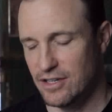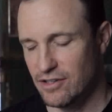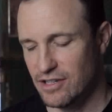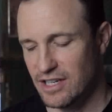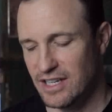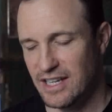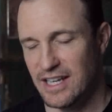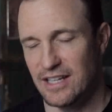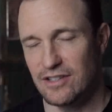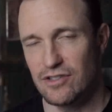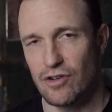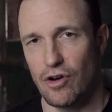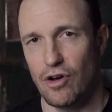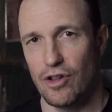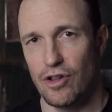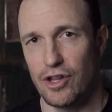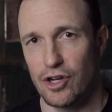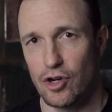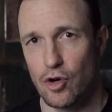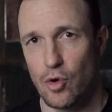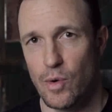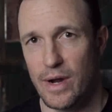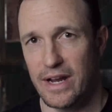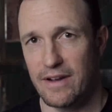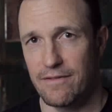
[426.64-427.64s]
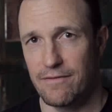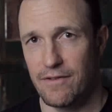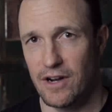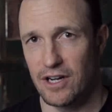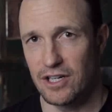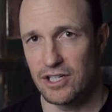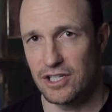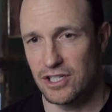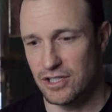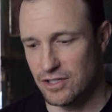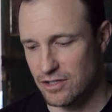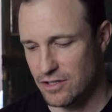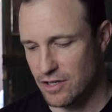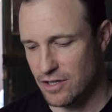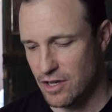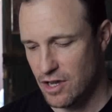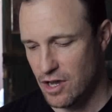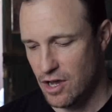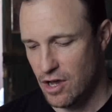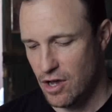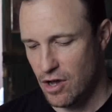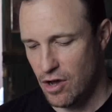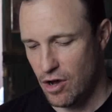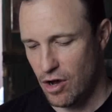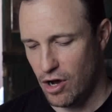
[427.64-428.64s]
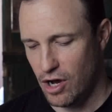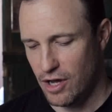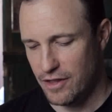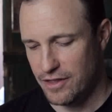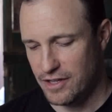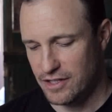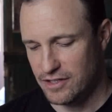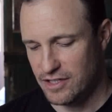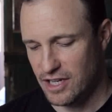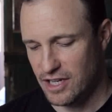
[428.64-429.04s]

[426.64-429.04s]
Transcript: and you can get to all the quick functions on